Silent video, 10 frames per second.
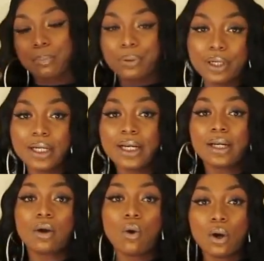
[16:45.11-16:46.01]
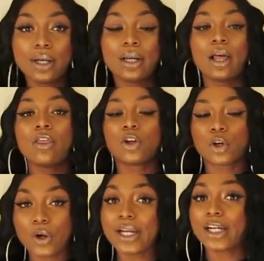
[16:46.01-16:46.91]
put it on the
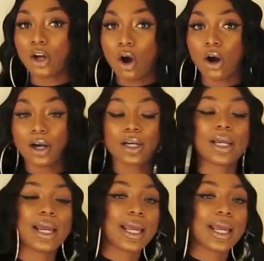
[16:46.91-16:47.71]
credit card,